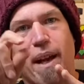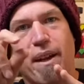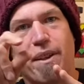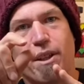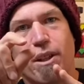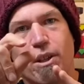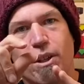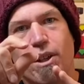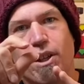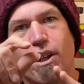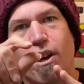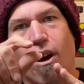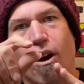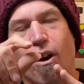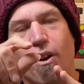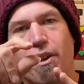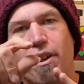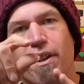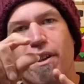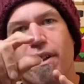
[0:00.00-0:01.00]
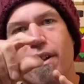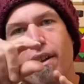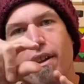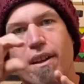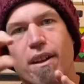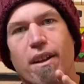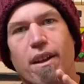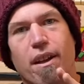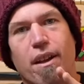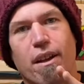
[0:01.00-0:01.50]
able to hook on
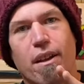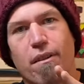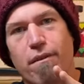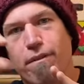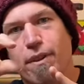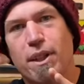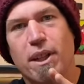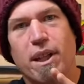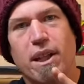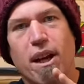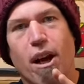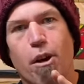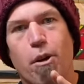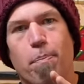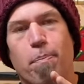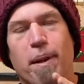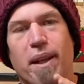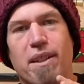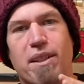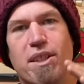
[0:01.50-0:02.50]
for the coping.